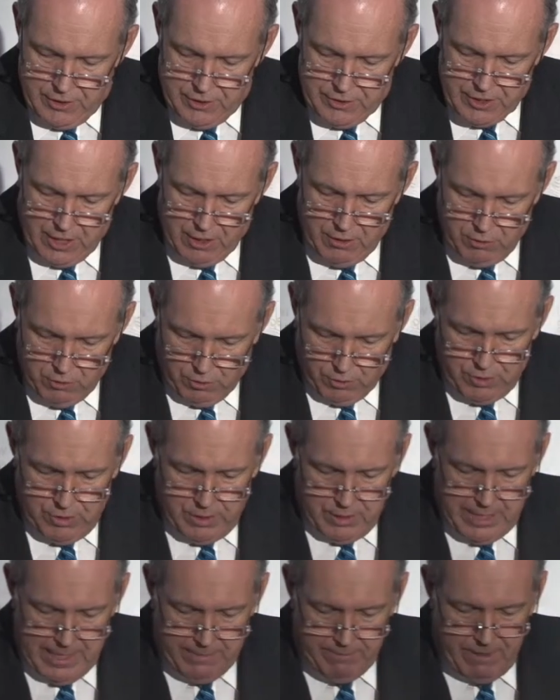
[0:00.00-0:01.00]
So
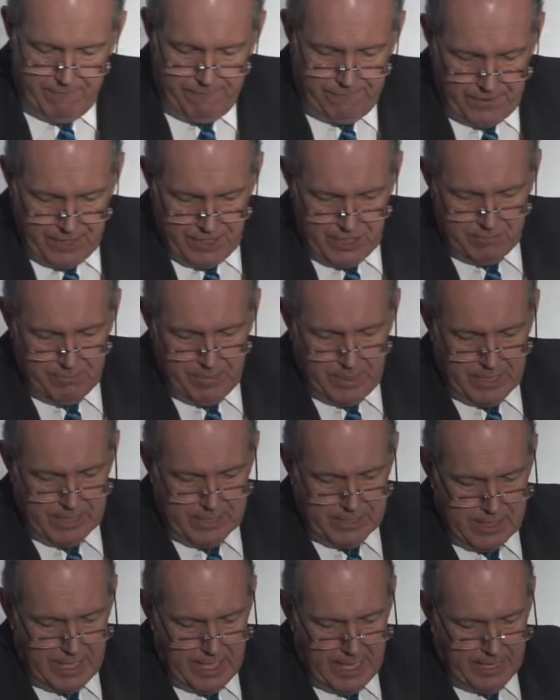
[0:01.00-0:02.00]
look, let me finish by
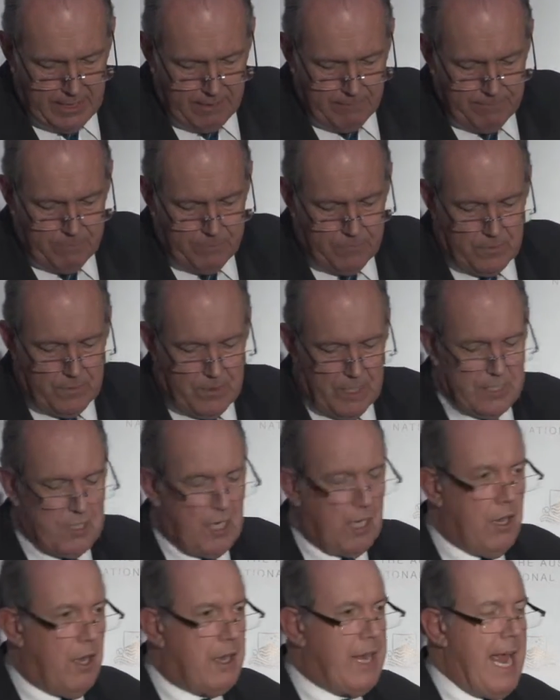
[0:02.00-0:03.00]
saying there's
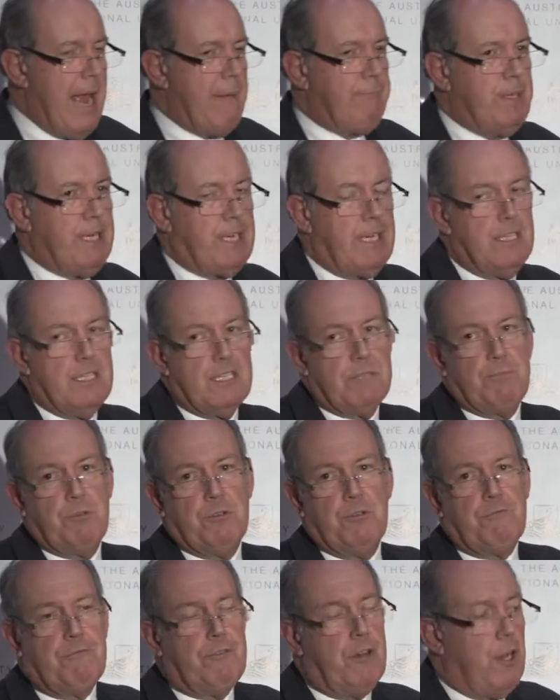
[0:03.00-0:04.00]
a lot happening in this
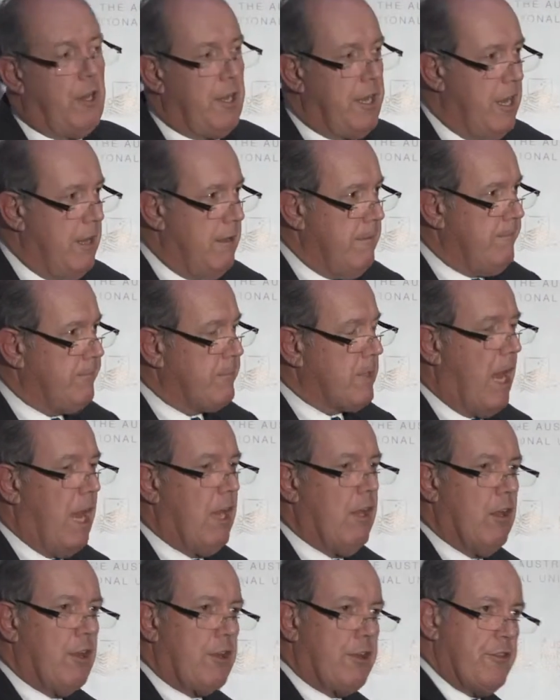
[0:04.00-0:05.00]
portfolio, a
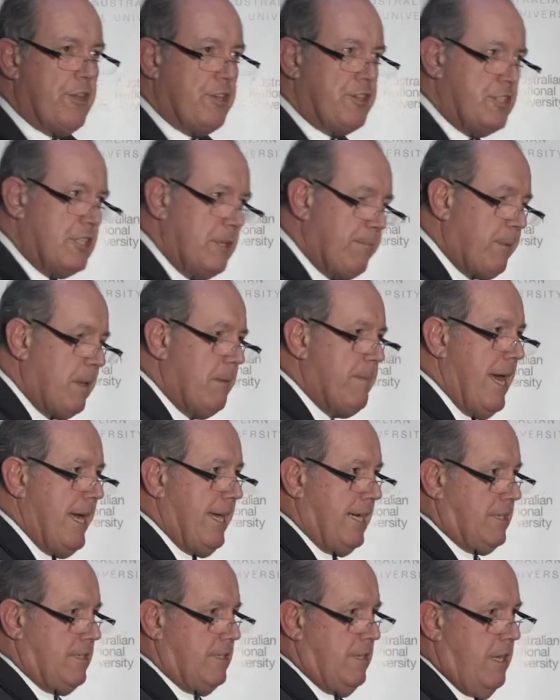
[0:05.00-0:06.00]
lot on the
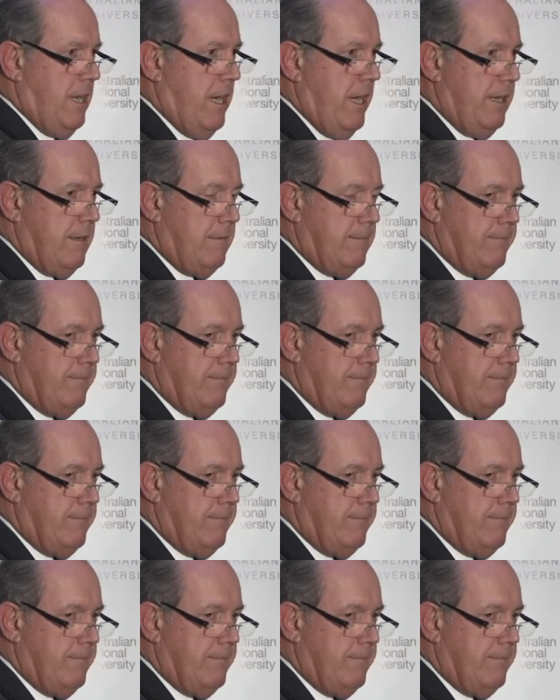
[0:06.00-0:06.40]
diplomatic side.